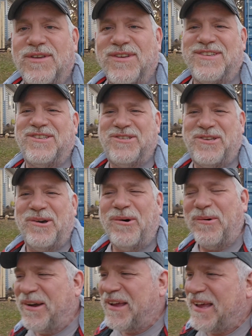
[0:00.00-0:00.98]

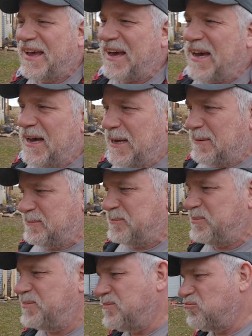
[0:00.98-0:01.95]
So
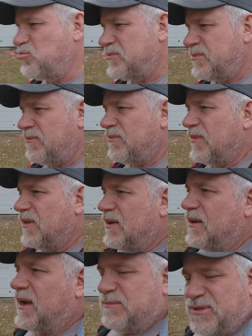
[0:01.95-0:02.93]
I'm
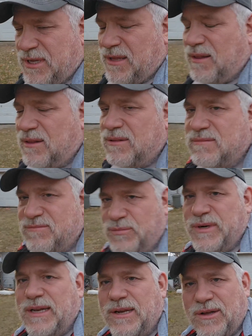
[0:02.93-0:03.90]
still
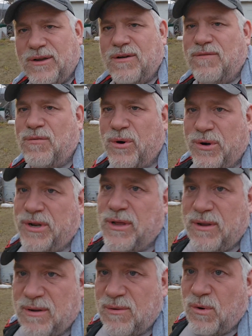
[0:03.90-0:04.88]
really looking forward
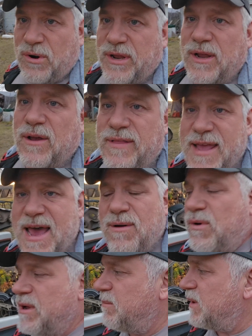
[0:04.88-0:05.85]
to working on that one,